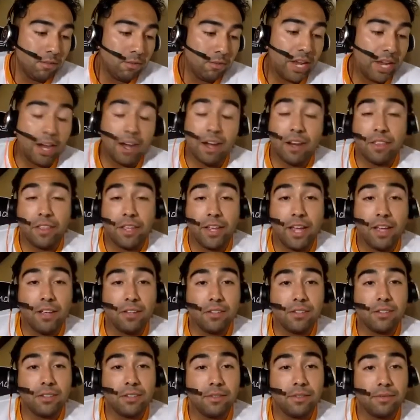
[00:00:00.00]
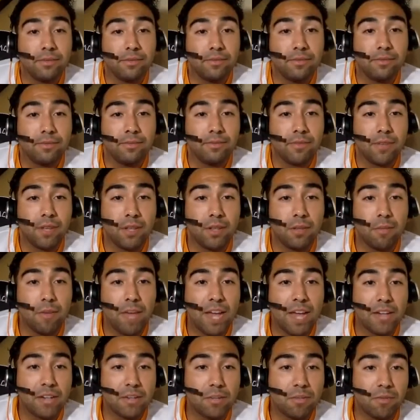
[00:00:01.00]
We got anything else on the
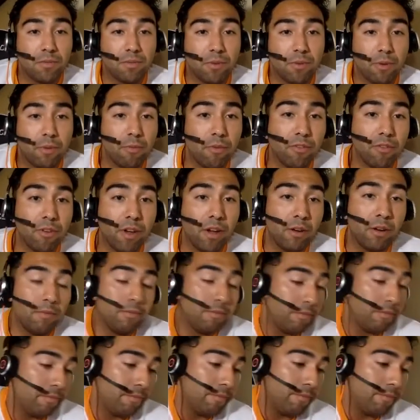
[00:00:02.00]
match before we move on?